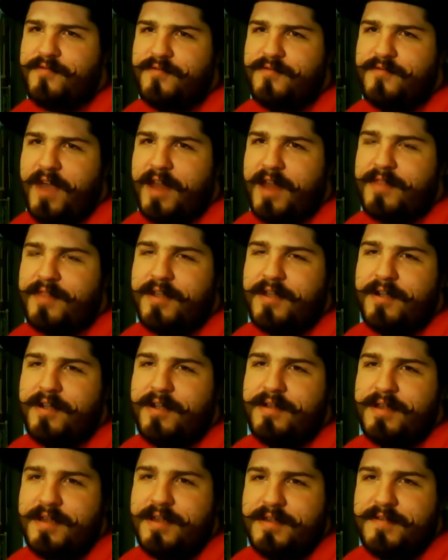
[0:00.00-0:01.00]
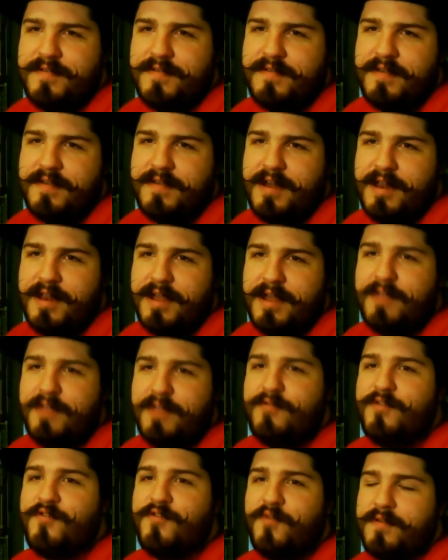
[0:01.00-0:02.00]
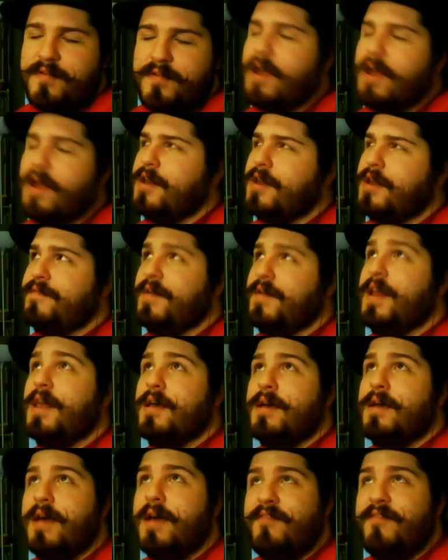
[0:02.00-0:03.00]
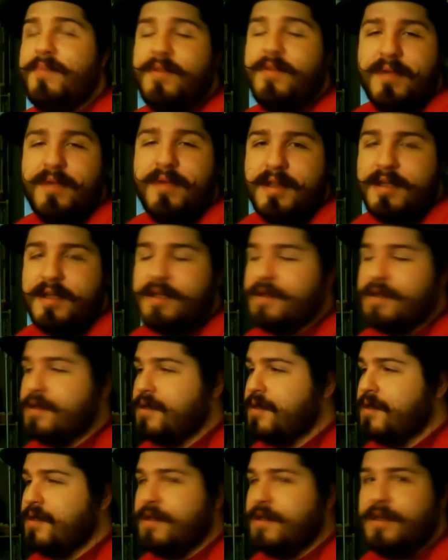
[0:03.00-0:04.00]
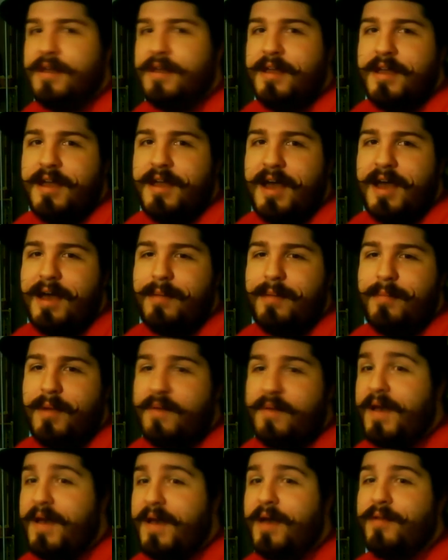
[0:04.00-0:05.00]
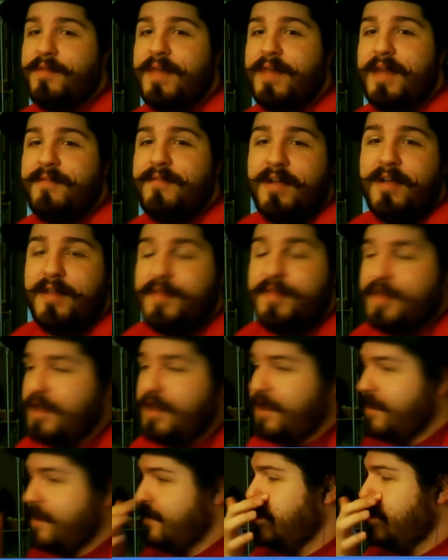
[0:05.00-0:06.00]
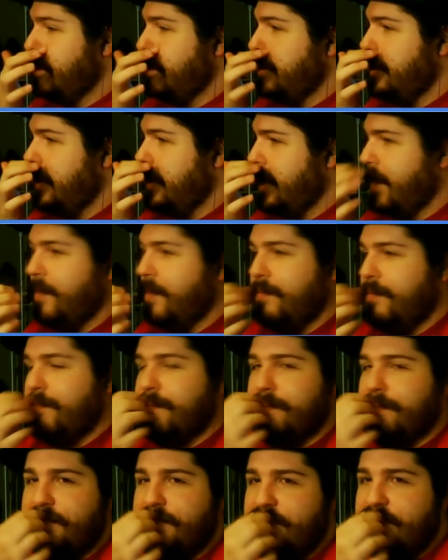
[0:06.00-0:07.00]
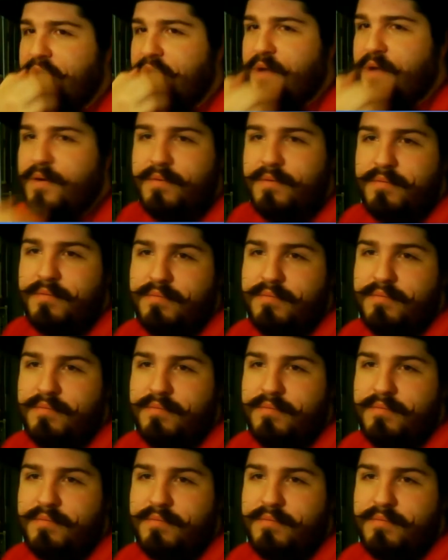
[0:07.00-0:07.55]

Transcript: chat there is a link to a short novella I've been reading about that very thing. So